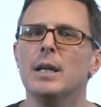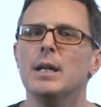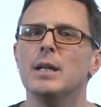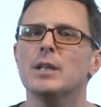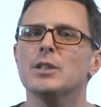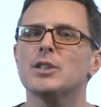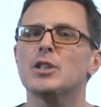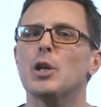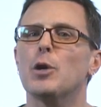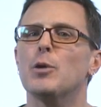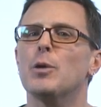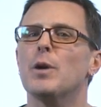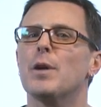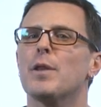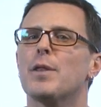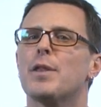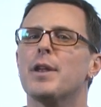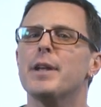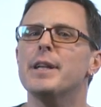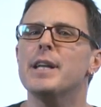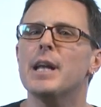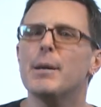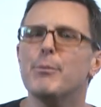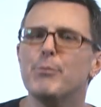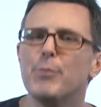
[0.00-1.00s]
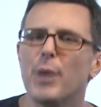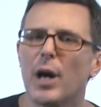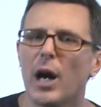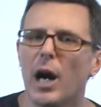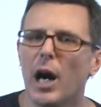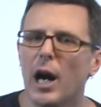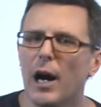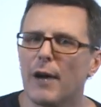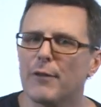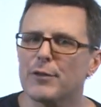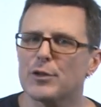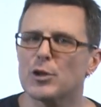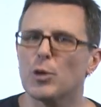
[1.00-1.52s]
So, the number
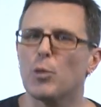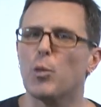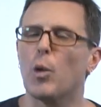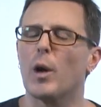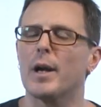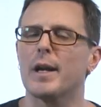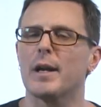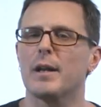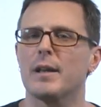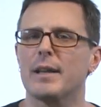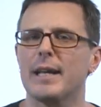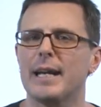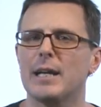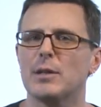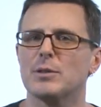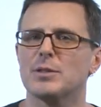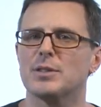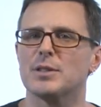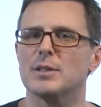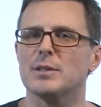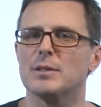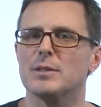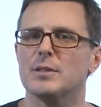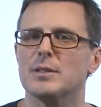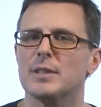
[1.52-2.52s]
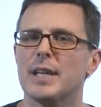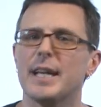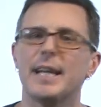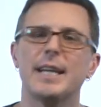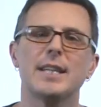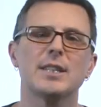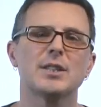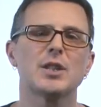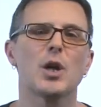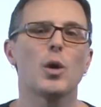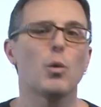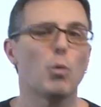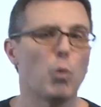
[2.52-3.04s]
after 1000
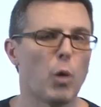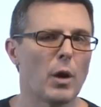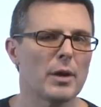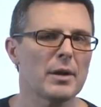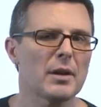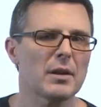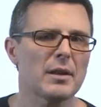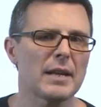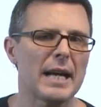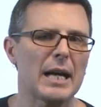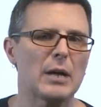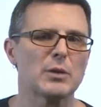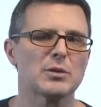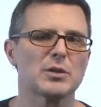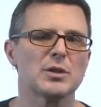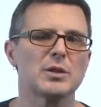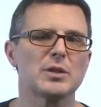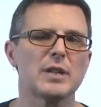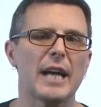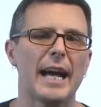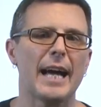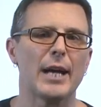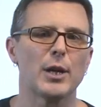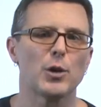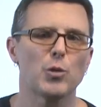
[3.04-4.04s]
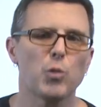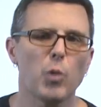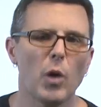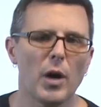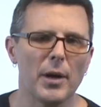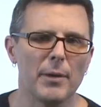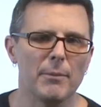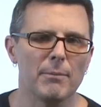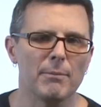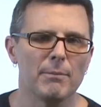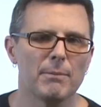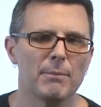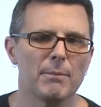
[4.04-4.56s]
is
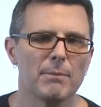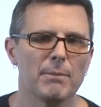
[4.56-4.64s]
1001,